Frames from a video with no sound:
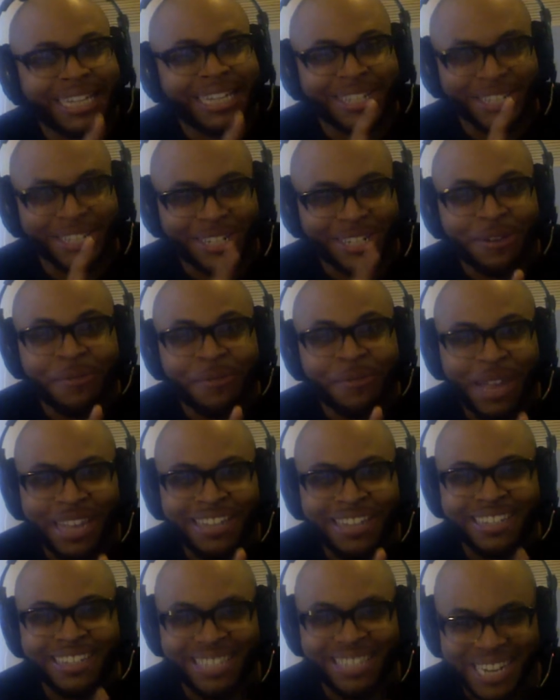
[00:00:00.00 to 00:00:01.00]
a
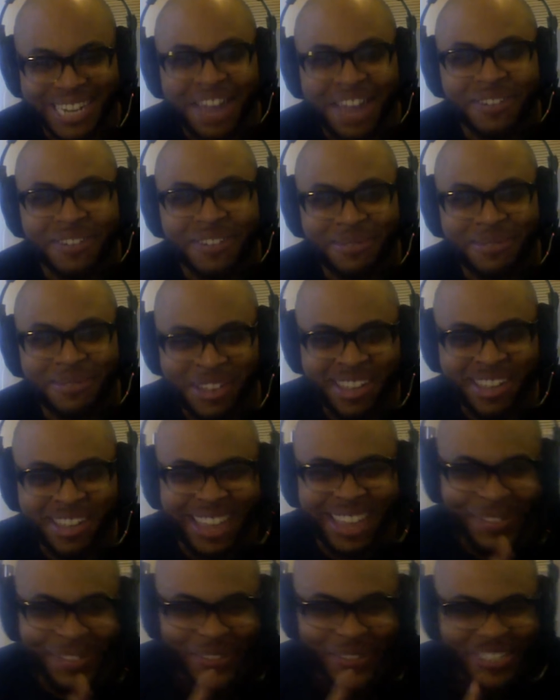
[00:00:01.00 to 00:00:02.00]
showmance is inevitable, I
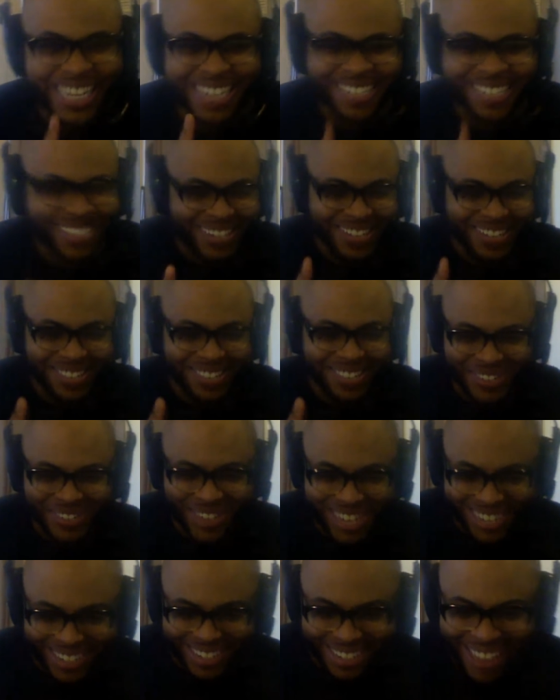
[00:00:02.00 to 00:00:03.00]
put that shit on
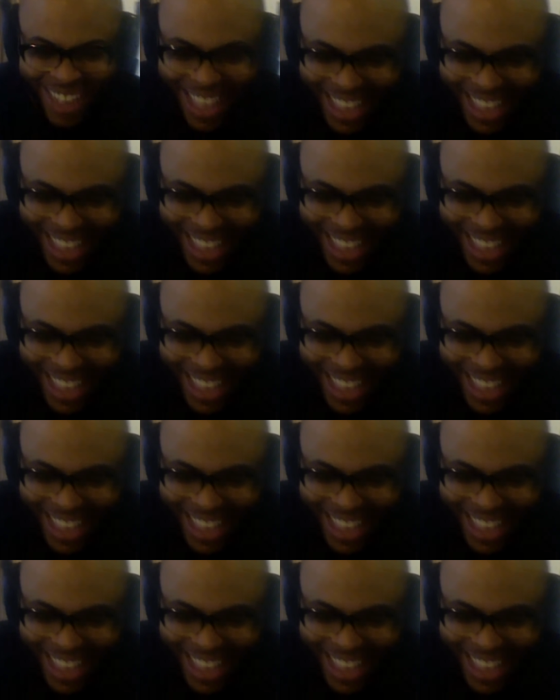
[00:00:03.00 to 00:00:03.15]
Twitter.